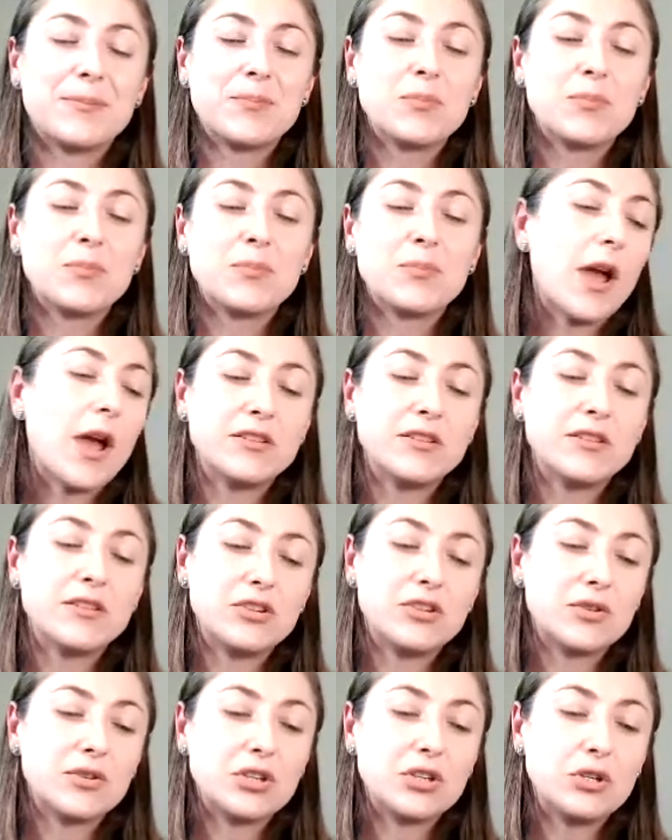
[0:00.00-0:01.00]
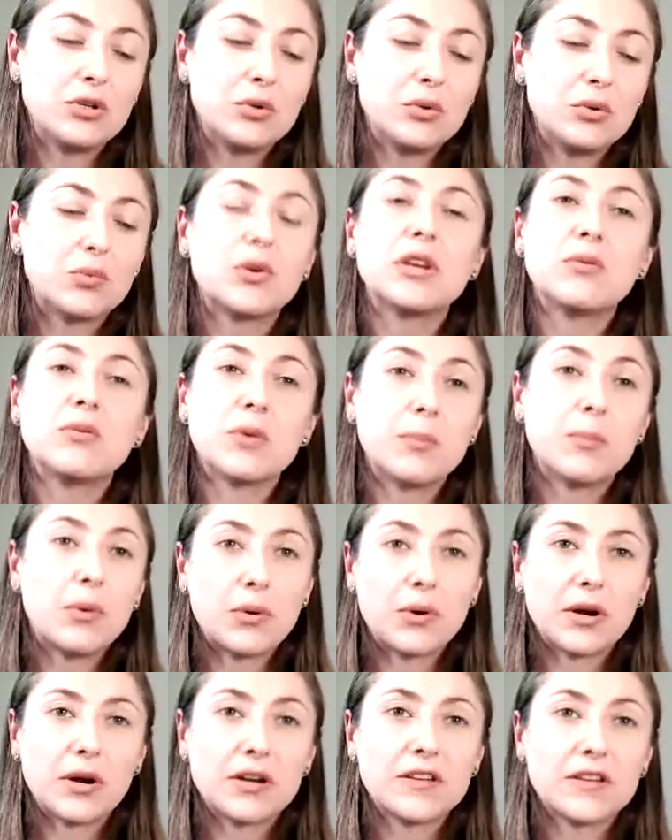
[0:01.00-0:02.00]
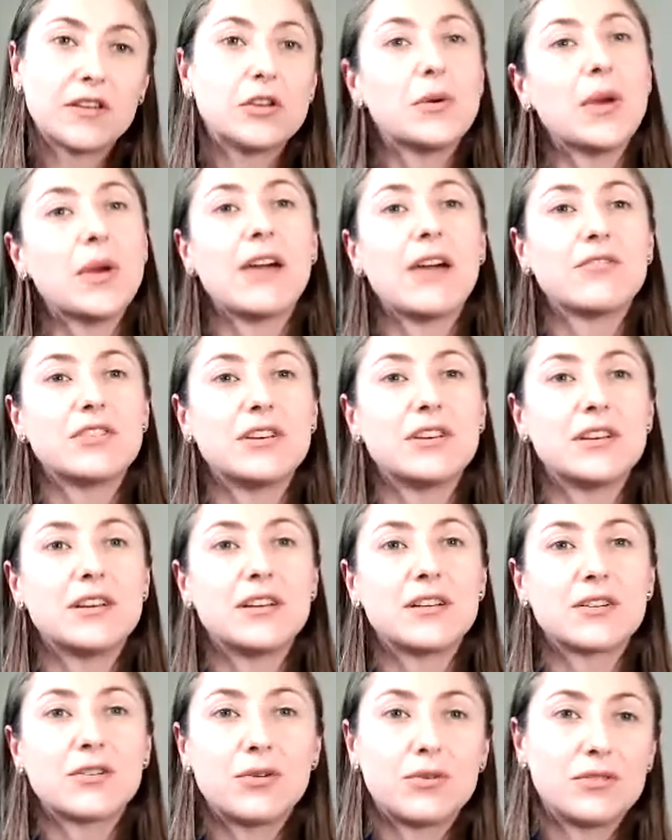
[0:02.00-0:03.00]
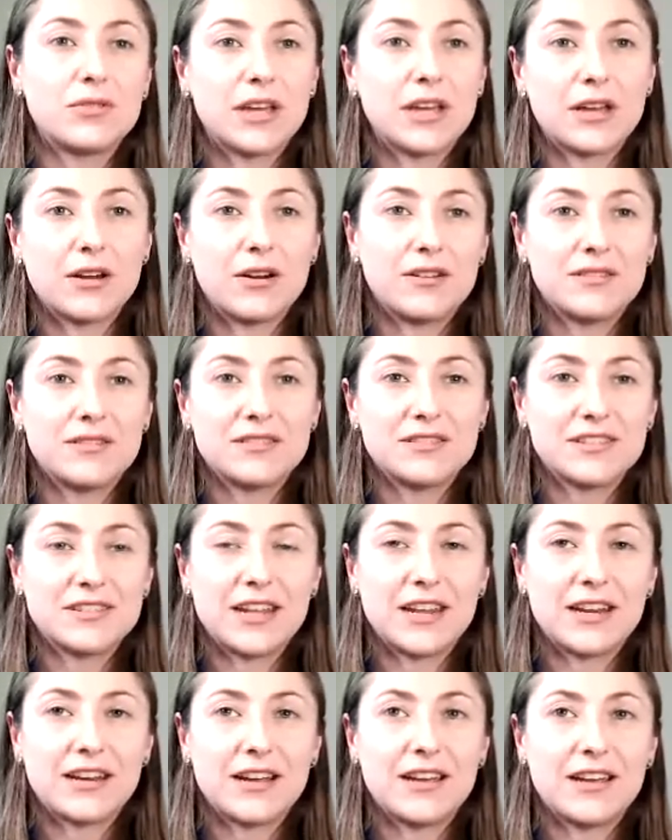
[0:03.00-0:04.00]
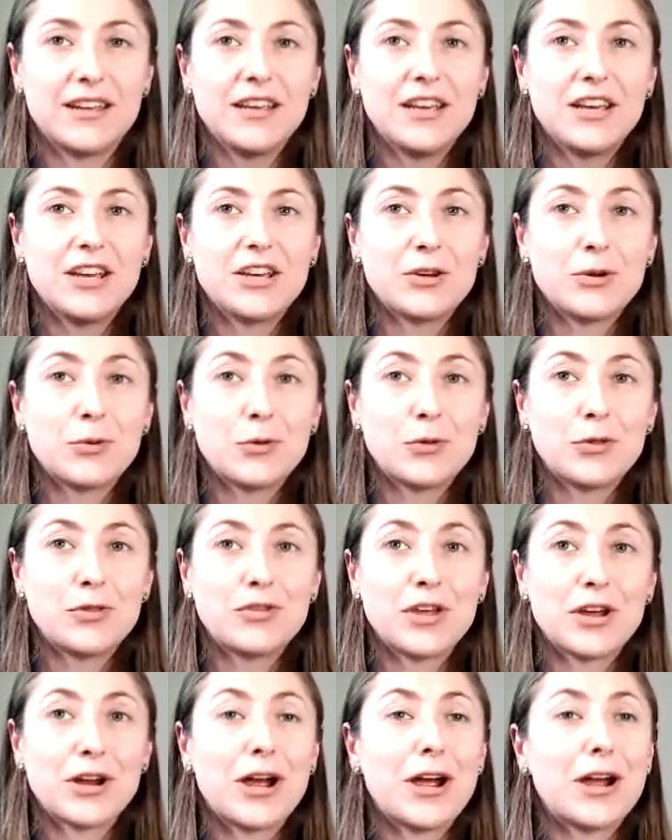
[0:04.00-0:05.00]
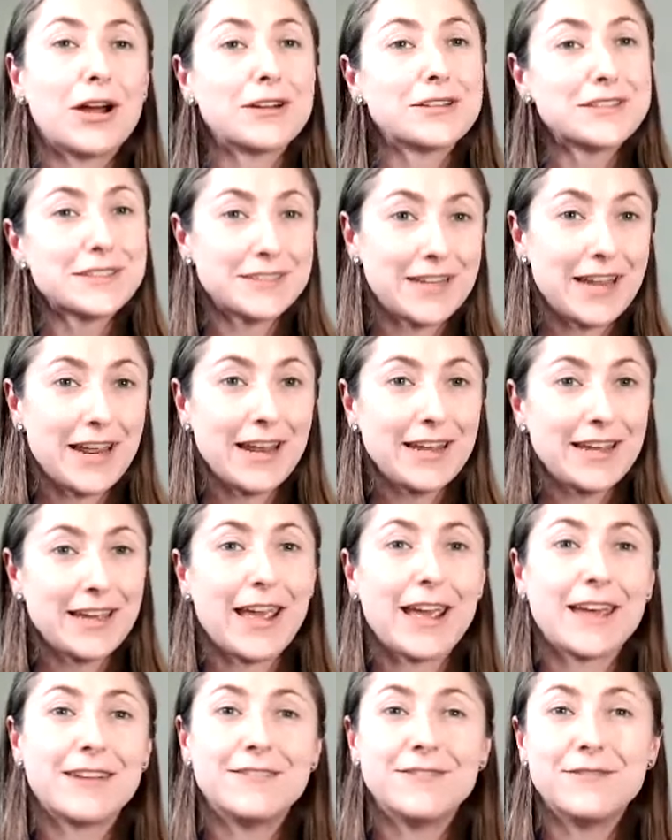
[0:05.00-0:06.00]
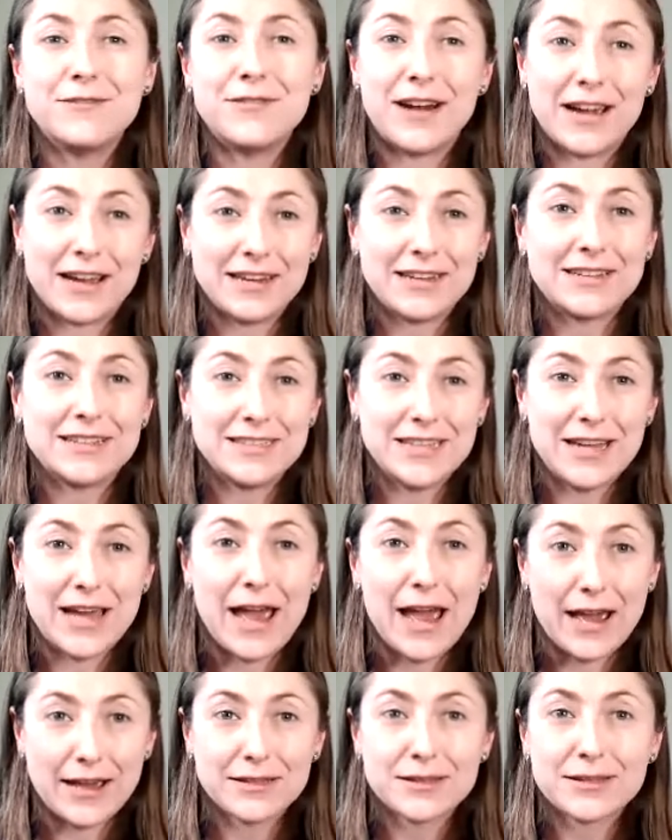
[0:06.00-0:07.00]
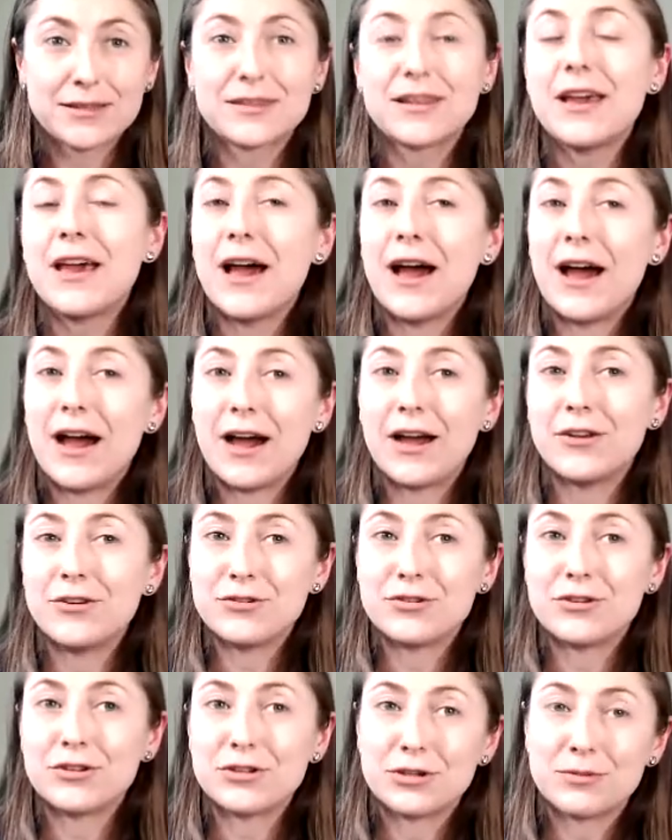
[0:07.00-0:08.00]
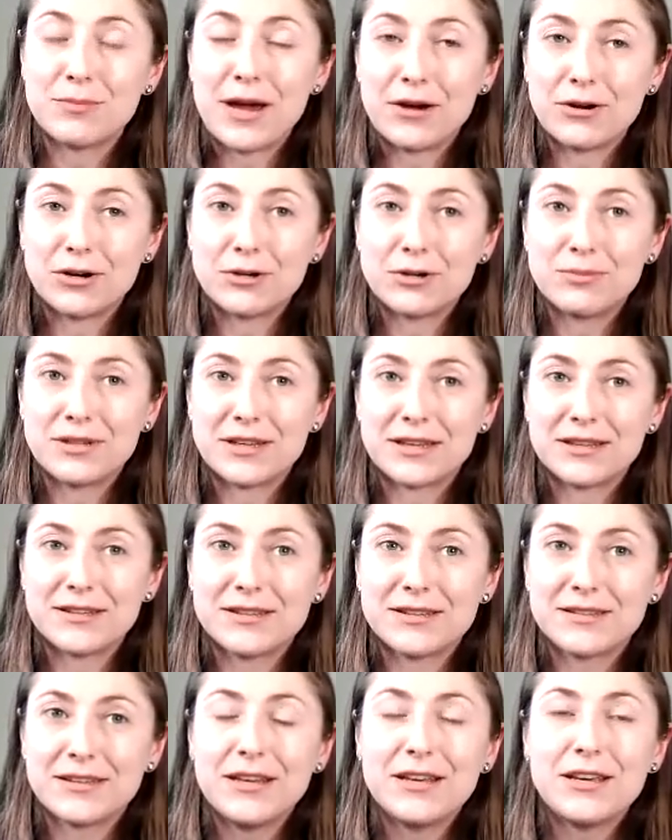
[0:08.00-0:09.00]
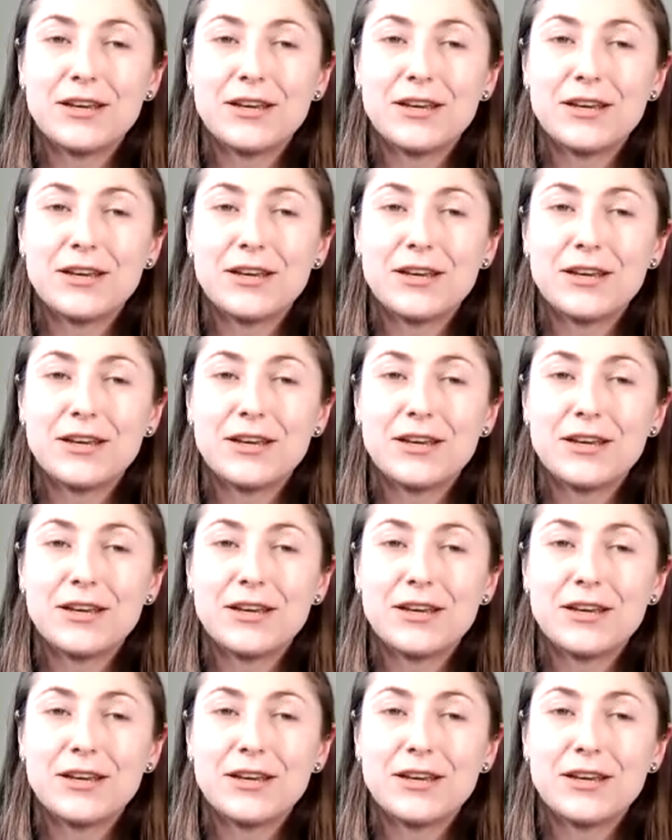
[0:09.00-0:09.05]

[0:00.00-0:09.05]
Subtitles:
when you read reports and you have to collate all this data, there are snake and vine attacks on nuclear power plants.